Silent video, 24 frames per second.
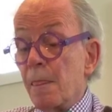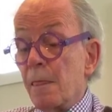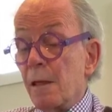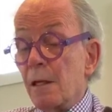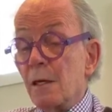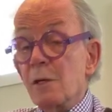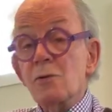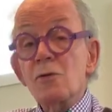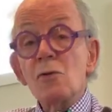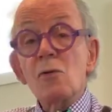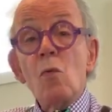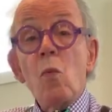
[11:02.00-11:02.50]

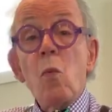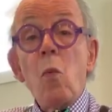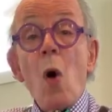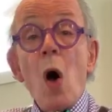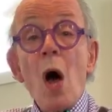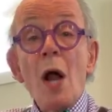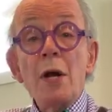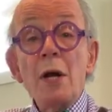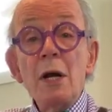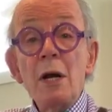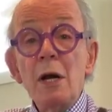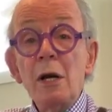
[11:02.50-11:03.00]
is the
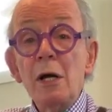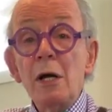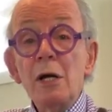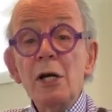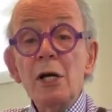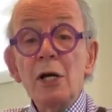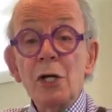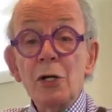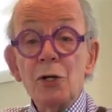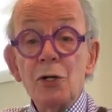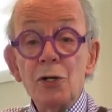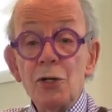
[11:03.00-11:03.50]
one
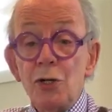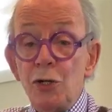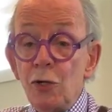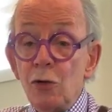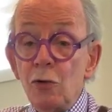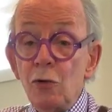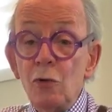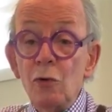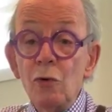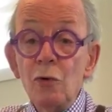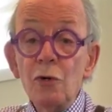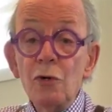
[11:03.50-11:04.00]

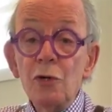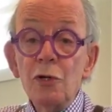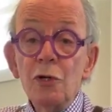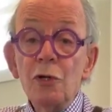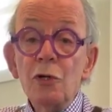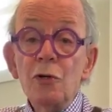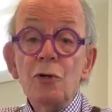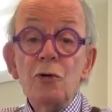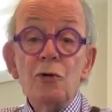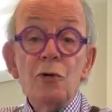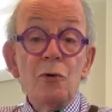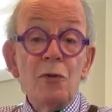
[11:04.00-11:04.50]
attuned
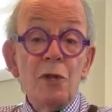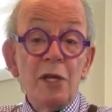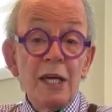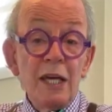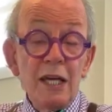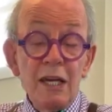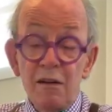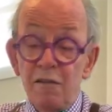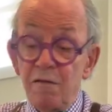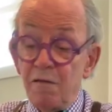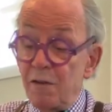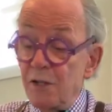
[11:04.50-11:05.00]
to the
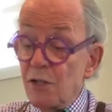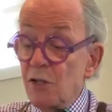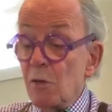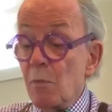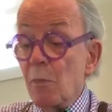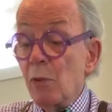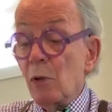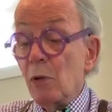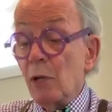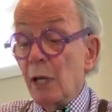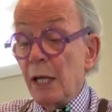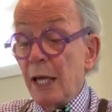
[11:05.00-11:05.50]

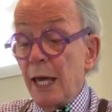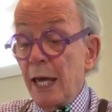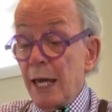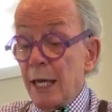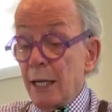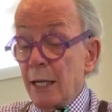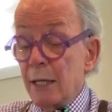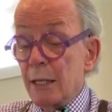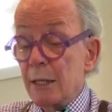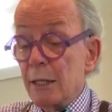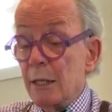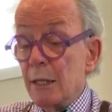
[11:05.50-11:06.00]
invisible ink.